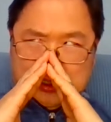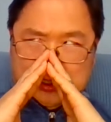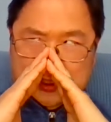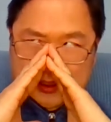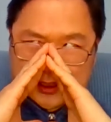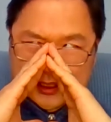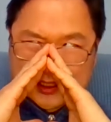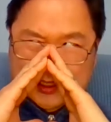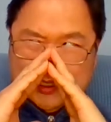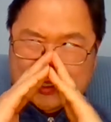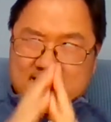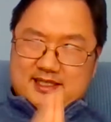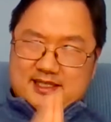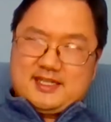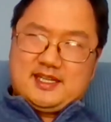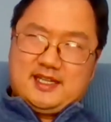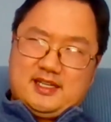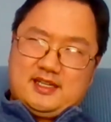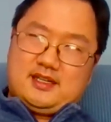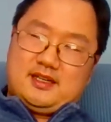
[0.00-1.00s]
in
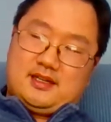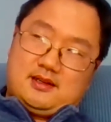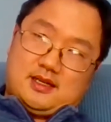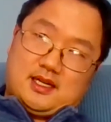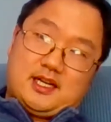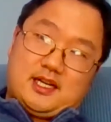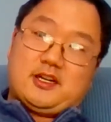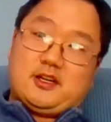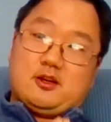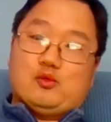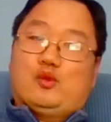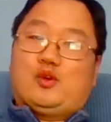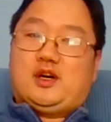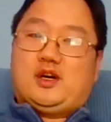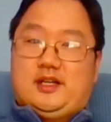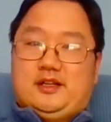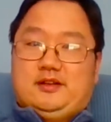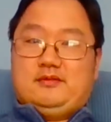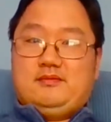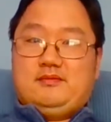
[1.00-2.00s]

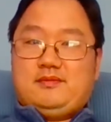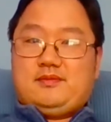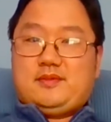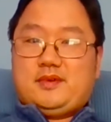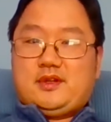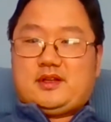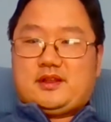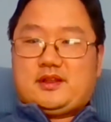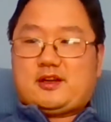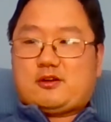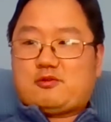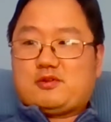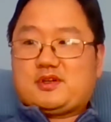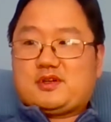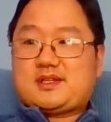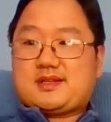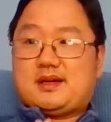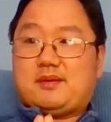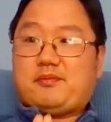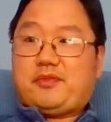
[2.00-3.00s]
1981, there was
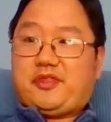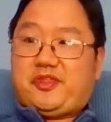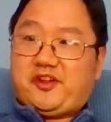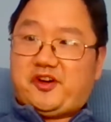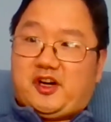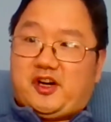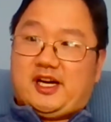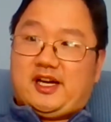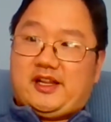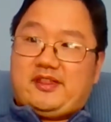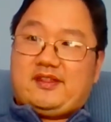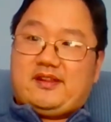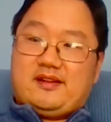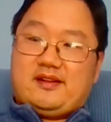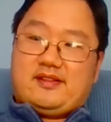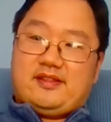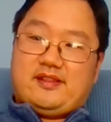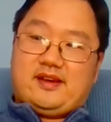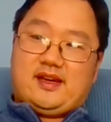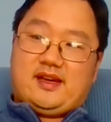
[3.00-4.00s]
some thought
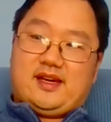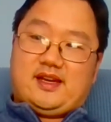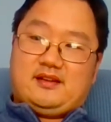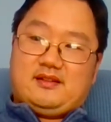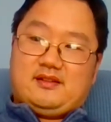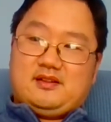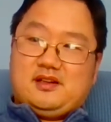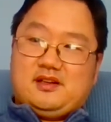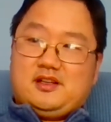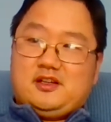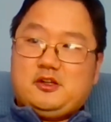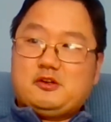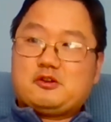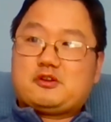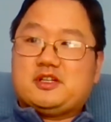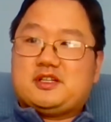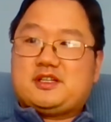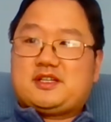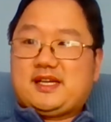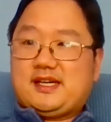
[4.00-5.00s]
that you
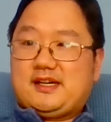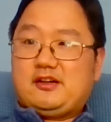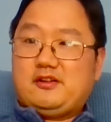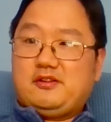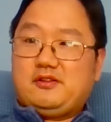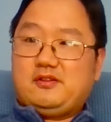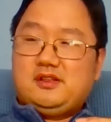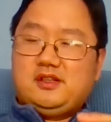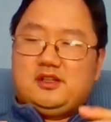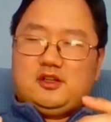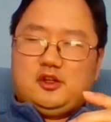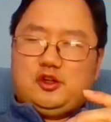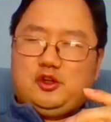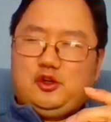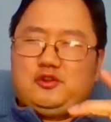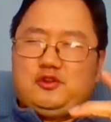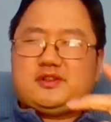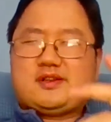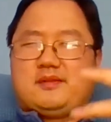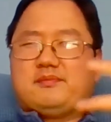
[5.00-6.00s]
could tell
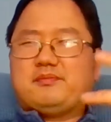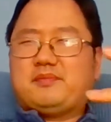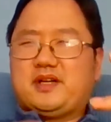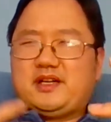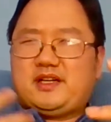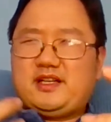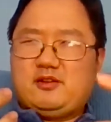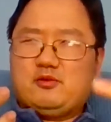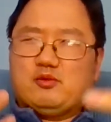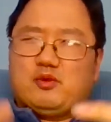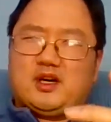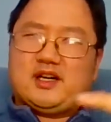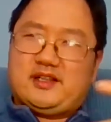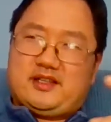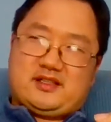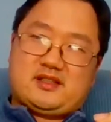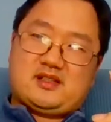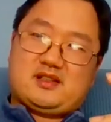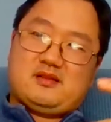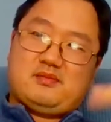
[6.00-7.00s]
who somebody
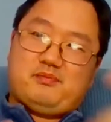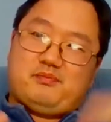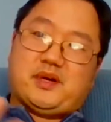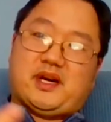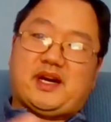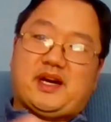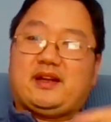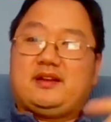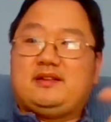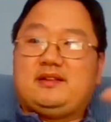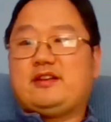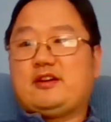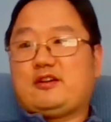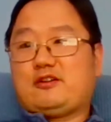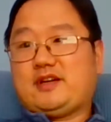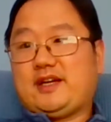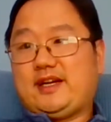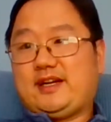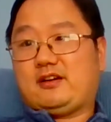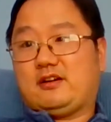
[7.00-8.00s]
was by their
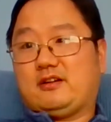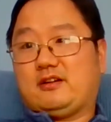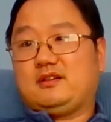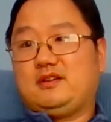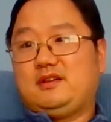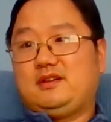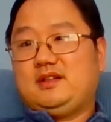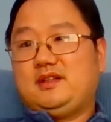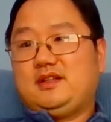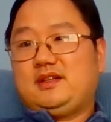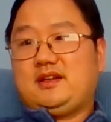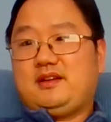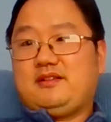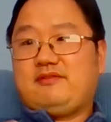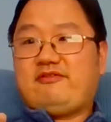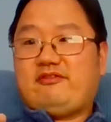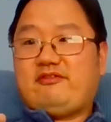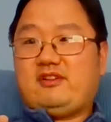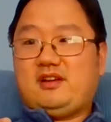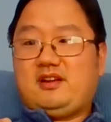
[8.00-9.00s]
hair. In
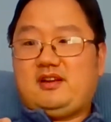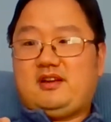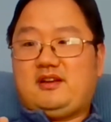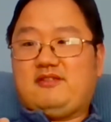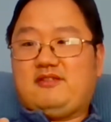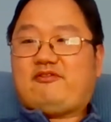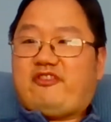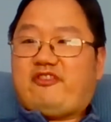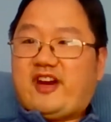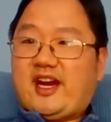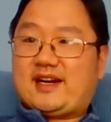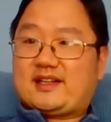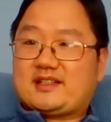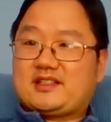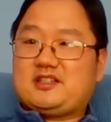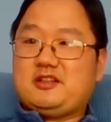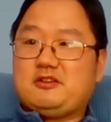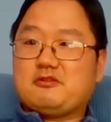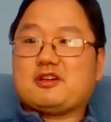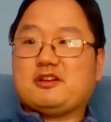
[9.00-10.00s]
in
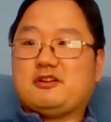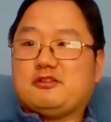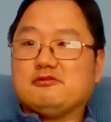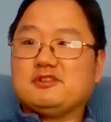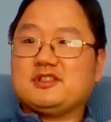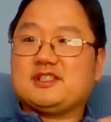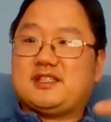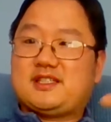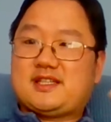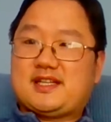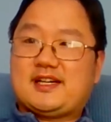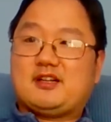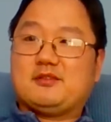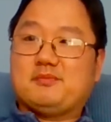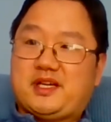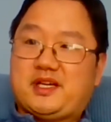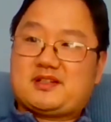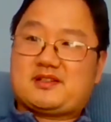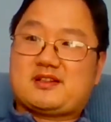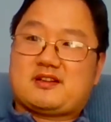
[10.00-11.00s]
fact, you can only tell
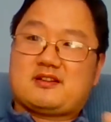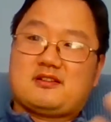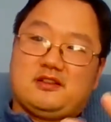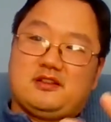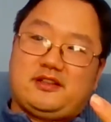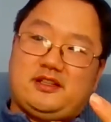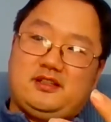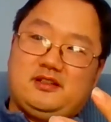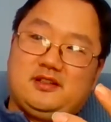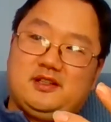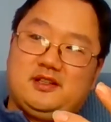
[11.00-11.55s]
basically